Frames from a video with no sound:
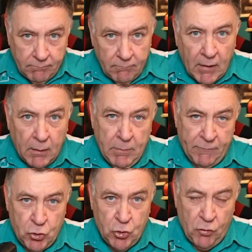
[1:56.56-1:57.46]

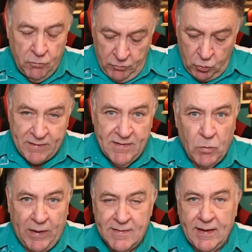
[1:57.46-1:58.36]
about
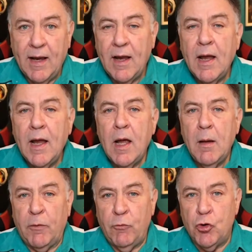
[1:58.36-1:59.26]
2020,
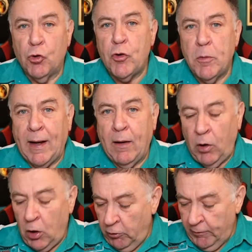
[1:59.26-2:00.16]
but just about
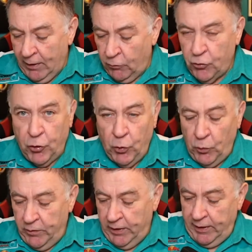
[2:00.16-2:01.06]
got around to do
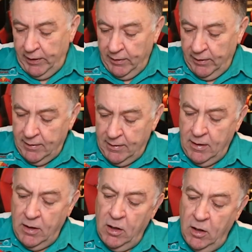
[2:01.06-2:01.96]
the
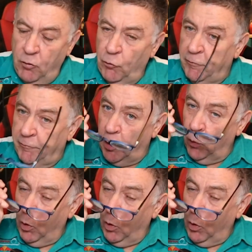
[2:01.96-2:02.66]
review on